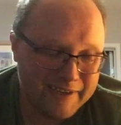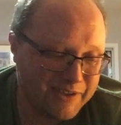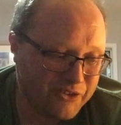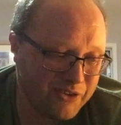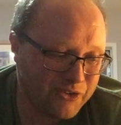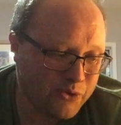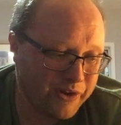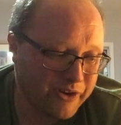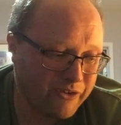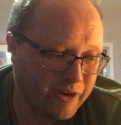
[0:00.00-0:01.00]
It's
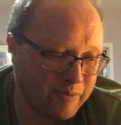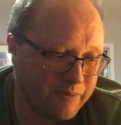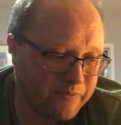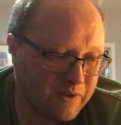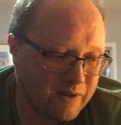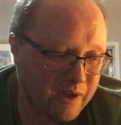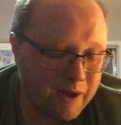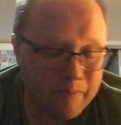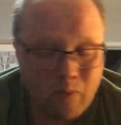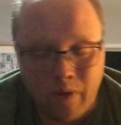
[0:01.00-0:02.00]
quite incredible.
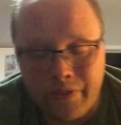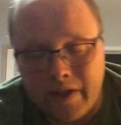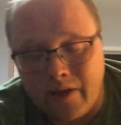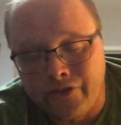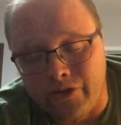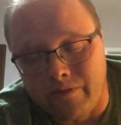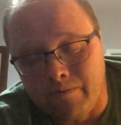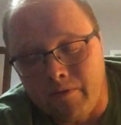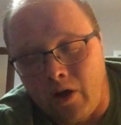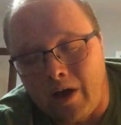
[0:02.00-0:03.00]
One thing I should
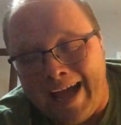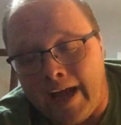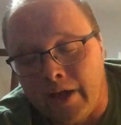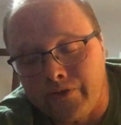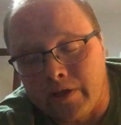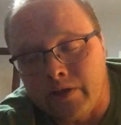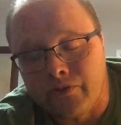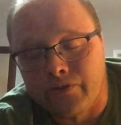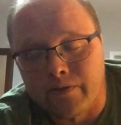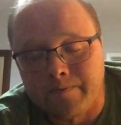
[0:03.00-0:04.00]
add
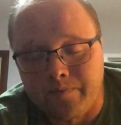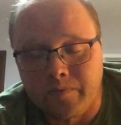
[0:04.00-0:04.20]
is,